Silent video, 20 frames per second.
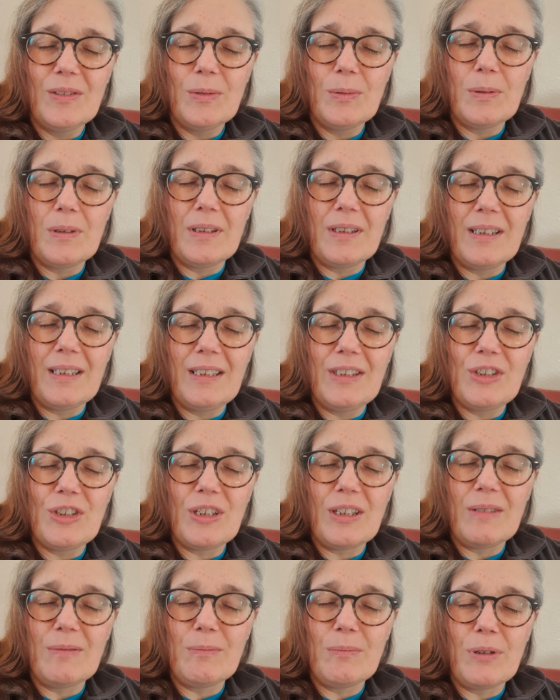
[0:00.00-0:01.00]
with each
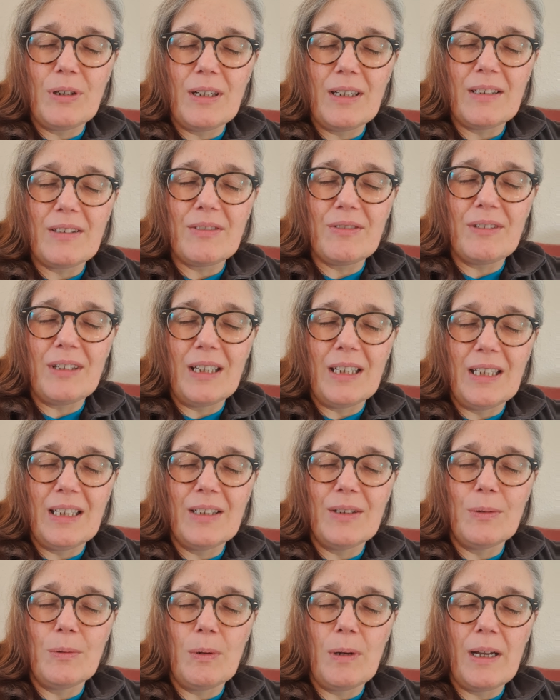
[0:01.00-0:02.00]
in breath, feeling
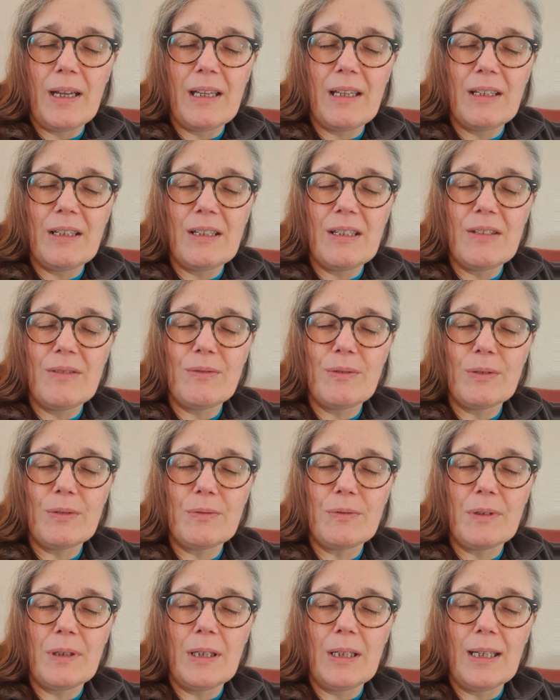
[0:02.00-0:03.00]
a wave of
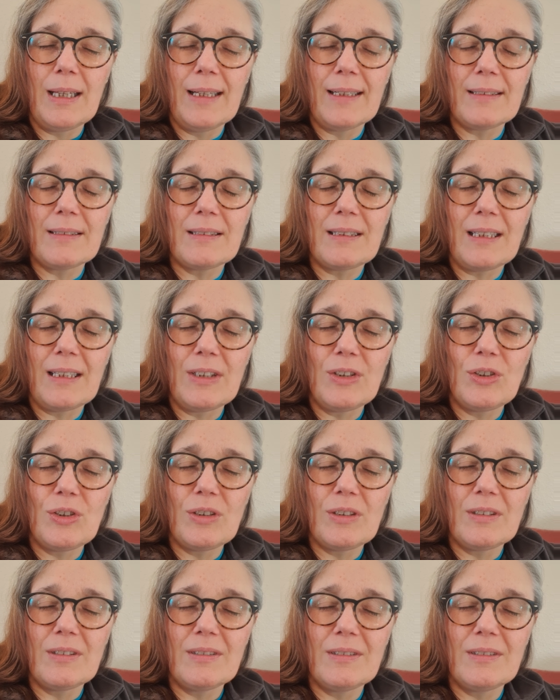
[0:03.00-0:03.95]
relaxation